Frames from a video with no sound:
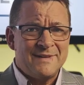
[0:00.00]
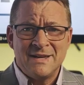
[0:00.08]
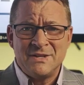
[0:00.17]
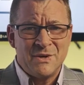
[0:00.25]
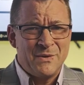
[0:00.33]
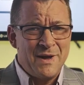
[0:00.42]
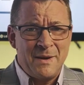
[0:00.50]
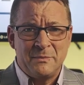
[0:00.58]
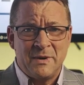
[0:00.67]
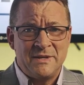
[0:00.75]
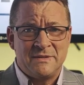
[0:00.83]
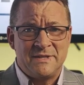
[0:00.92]
and don't
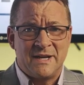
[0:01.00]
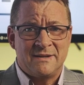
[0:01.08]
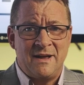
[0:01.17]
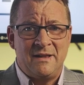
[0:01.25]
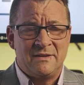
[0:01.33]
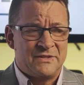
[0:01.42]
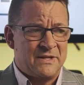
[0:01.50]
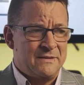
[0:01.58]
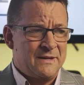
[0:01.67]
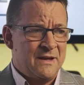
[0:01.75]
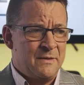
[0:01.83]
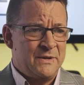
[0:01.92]
upgrade your technology,
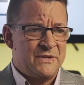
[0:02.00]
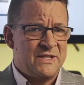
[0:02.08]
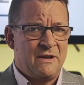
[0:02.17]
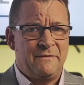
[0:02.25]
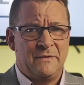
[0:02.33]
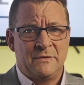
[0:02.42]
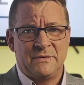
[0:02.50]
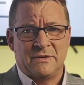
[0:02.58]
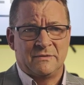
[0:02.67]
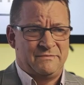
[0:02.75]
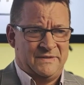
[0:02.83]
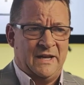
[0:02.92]
think how much cell phones
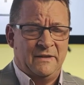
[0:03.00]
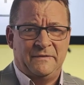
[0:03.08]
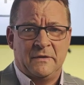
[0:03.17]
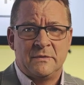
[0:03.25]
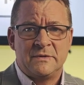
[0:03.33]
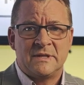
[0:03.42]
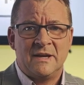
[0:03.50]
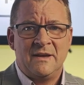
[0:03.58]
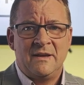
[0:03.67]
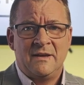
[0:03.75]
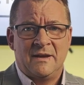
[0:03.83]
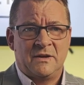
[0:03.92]
or telephones
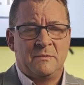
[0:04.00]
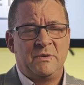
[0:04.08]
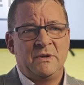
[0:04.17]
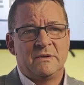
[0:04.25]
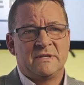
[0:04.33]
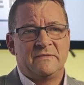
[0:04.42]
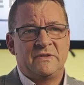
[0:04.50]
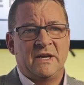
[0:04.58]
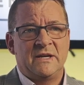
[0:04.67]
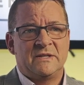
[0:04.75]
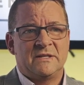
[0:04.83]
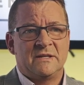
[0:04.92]
and computers have
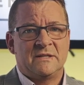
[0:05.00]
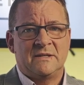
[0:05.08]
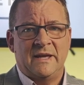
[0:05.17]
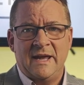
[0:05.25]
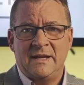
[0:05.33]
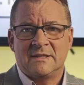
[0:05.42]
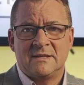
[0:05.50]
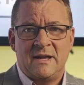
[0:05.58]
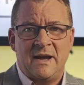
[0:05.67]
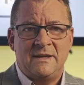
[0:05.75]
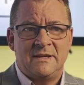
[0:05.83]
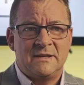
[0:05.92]
changed since the 80s and
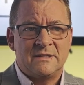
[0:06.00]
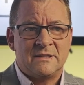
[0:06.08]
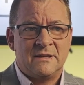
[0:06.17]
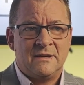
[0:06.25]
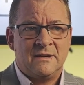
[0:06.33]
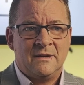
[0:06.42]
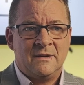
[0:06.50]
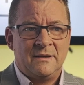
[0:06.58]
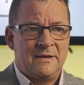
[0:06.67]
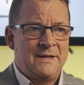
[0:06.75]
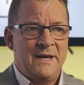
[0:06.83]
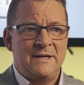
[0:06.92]
90s.
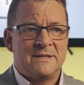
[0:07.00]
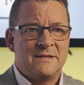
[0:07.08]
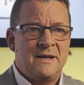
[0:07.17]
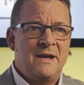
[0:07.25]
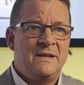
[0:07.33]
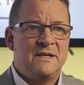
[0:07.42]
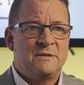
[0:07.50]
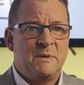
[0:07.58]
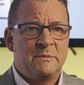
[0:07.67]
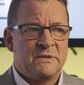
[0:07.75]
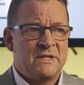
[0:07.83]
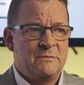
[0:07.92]
In the 80s and 90s,
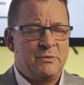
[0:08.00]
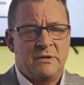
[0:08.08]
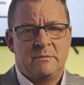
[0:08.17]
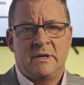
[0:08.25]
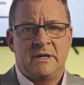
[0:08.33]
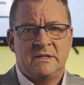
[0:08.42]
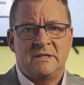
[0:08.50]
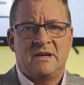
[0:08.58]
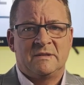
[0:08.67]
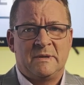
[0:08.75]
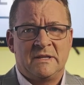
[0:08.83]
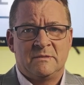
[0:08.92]
people said, put your money in
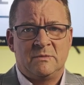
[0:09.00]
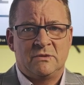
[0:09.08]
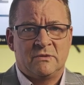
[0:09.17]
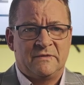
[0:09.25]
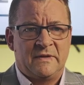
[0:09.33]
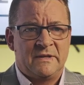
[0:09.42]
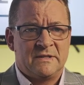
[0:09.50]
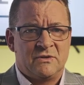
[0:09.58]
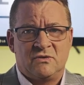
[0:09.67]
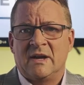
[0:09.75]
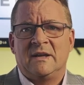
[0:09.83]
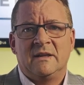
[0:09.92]
stocks, bonds, and mutual funds and
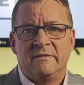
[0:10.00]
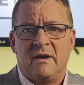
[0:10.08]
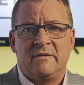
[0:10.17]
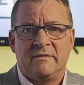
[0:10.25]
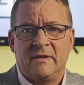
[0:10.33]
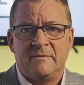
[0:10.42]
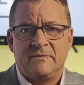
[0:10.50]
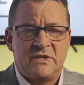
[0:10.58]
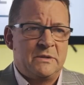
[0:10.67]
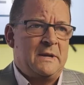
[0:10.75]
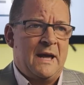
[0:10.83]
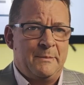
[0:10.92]
try to live off of it.
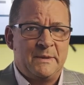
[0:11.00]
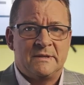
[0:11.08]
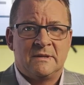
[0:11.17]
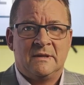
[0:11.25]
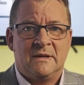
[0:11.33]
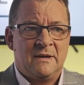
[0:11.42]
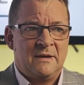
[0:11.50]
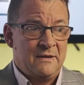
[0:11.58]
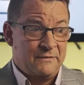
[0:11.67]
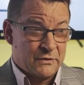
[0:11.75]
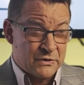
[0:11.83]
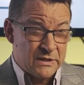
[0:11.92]
See what happens.
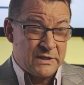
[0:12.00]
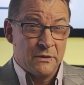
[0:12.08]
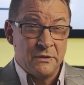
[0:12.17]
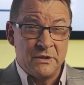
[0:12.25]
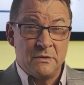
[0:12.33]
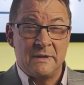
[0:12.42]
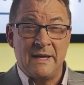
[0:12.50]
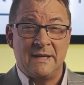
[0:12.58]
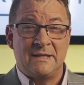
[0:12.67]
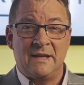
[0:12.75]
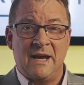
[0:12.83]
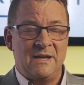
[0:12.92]
If you're still doing that
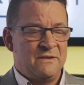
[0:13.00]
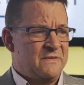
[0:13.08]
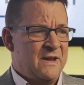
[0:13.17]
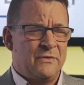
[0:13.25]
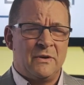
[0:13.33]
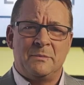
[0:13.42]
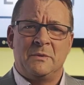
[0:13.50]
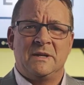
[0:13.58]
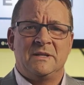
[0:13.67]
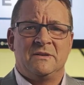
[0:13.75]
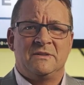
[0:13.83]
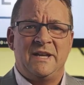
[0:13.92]
today and you've never
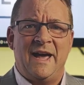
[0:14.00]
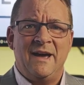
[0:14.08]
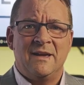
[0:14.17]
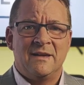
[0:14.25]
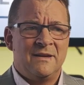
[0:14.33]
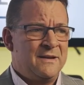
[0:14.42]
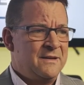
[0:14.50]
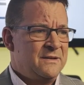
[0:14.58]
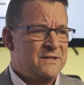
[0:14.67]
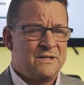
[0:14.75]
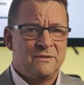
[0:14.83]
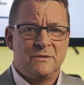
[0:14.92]
upgraded your tech, you
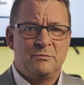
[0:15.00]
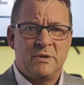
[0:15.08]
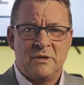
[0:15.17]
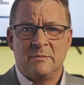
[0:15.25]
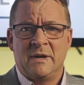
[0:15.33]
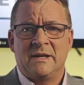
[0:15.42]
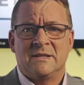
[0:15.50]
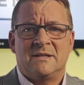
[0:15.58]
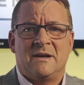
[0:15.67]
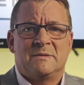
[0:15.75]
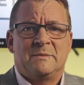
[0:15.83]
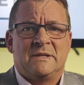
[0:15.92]
still do put your money in
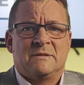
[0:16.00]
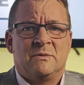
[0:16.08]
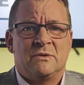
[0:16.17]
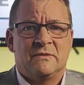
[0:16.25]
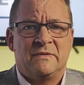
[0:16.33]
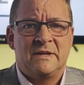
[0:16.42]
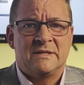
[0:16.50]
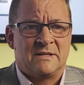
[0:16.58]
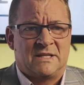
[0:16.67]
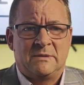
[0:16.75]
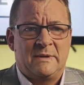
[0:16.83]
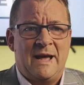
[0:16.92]
stocks, bonds, and mutual funds and
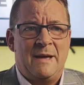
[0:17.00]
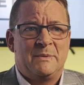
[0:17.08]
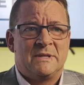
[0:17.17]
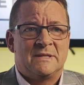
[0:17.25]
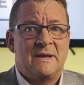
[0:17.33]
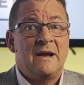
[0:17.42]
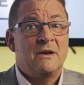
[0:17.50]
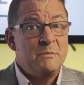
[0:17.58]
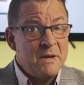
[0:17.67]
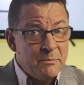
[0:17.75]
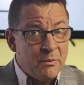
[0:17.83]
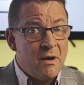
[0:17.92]
see what happens, that could
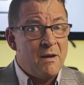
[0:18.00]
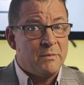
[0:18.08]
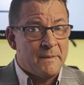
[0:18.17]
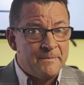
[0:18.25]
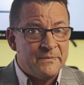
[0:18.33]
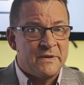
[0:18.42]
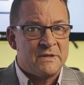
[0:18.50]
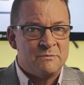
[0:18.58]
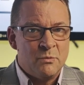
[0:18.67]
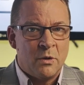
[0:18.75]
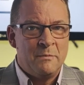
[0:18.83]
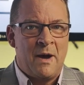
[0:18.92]
be a problem. There's
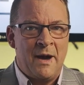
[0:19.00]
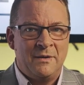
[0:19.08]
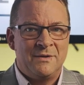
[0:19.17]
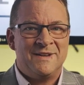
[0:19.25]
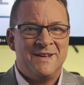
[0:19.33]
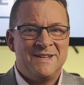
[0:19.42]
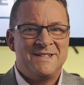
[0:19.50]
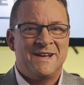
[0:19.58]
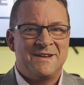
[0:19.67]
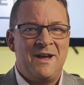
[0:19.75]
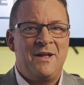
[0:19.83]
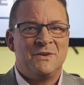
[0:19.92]
more modern
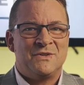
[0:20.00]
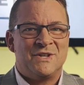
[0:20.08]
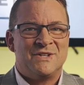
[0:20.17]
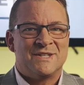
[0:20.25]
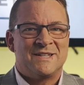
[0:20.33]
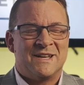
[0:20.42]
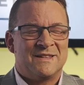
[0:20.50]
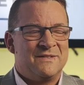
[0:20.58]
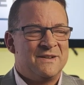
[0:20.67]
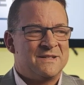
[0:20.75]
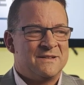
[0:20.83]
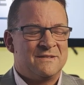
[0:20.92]
technology, just like there
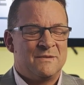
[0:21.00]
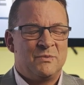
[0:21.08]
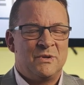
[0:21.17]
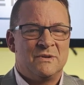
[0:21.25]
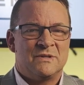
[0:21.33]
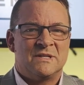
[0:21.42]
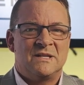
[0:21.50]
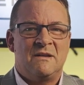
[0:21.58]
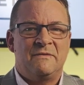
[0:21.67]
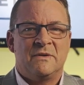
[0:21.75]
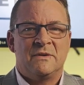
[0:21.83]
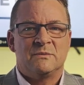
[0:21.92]
is in computers and
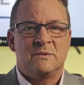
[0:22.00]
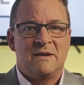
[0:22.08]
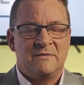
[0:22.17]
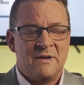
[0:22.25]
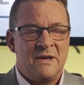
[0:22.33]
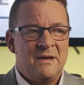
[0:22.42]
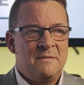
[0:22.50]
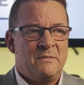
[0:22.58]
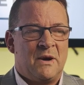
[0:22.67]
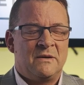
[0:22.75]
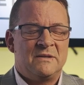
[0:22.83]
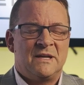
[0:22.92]
cell phones. We have
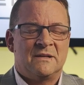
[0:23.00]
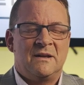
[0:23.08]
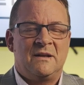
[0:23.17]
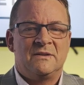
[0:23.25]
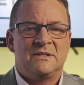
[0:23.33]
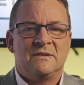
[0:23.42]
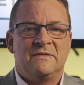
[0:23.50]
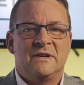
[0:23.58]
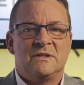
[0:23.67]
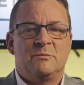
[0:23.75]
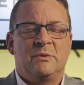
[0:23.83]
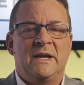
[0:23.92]
modern technology in
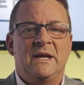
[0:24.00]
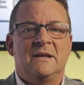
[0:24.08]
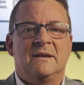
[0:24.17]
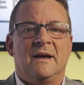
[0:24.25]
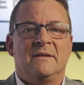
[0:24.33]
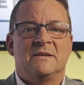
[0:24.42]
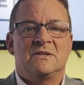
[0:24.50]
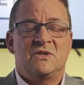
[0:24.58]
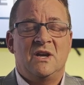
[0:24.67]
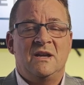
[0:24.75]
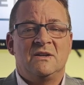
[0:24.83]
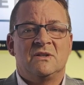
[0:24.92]
financial planning now that's
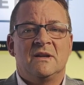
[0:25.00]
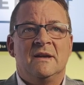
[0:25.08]
changed.